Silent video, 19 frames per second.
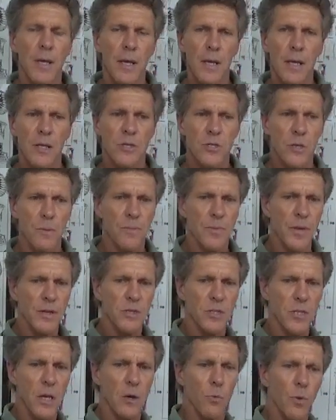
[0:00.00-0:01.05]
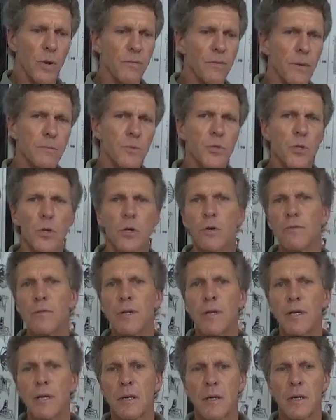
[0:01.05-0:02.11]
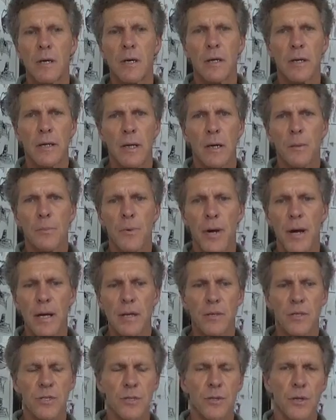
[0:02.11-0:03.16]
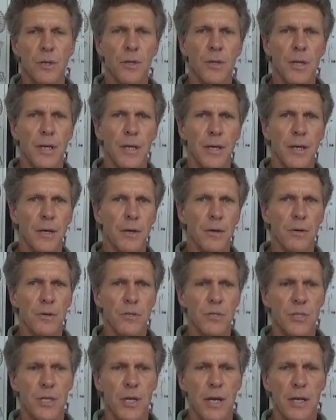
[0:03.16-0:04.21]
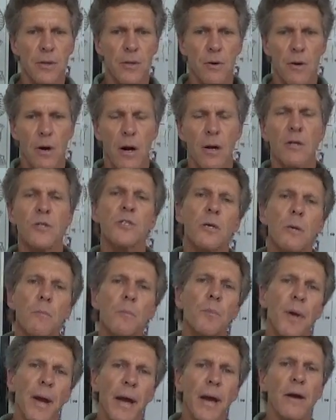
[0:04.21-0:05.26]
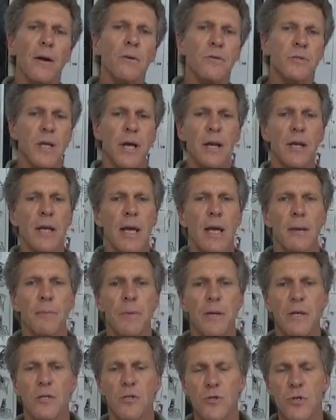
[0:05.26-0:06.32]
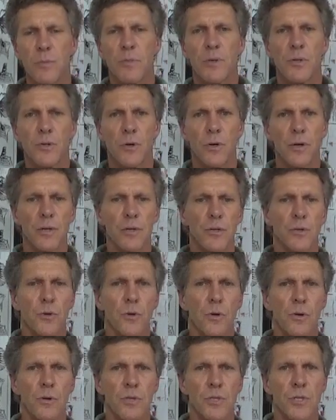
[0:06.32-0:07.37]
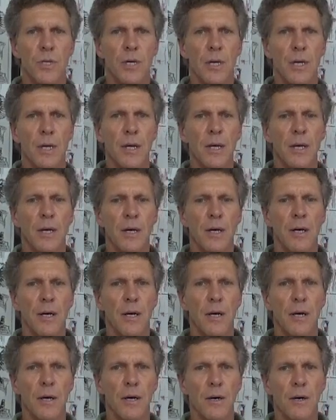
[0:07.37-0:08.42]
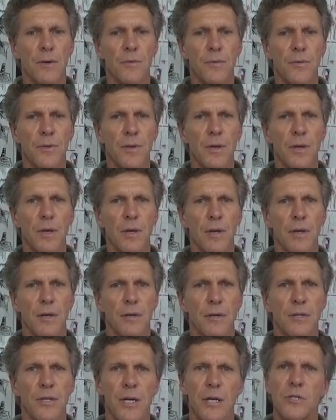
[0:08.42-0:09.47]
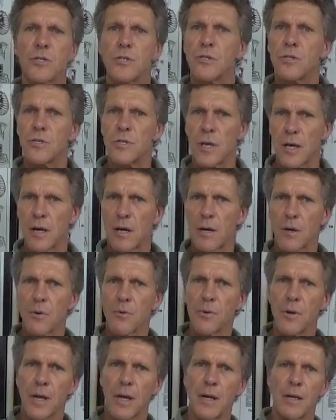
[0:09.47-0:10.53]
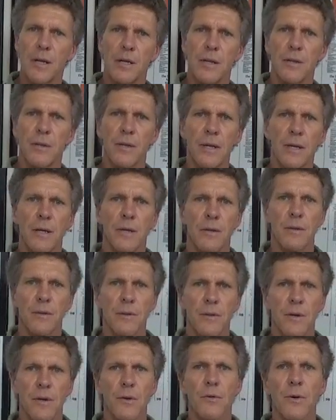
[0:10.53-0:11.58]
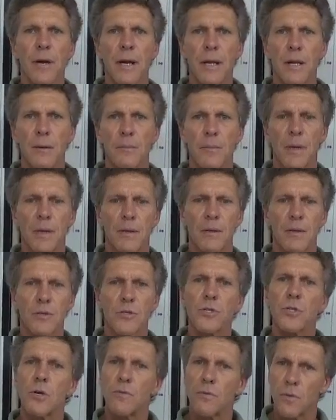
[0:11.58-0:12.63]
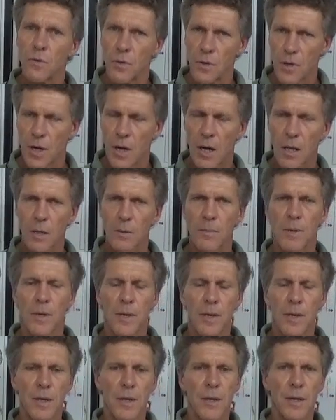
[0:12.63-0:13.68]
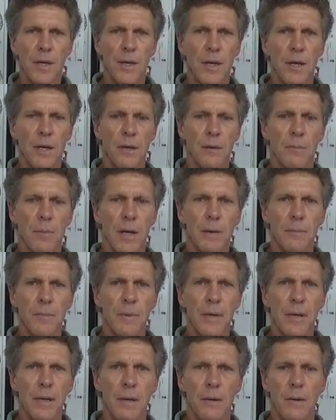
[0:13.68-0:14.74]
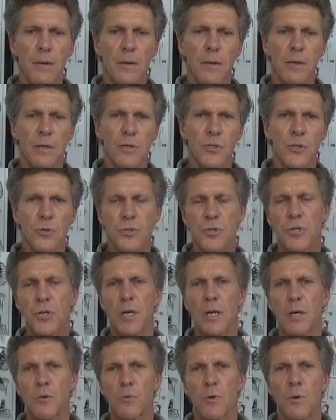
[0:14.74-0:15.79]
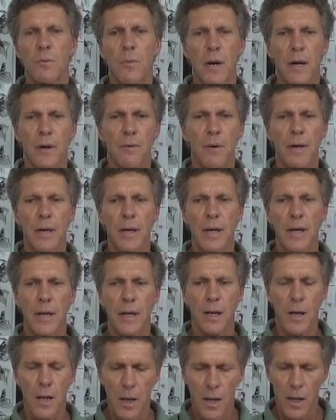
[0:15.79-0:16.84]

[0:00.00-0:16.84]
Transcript: And some things that we've observed in our practice in the clinic here is that there are some patterns that can be contributory towards the tensions that are created in the cranium and the cervical column and might be associated with migraine headache.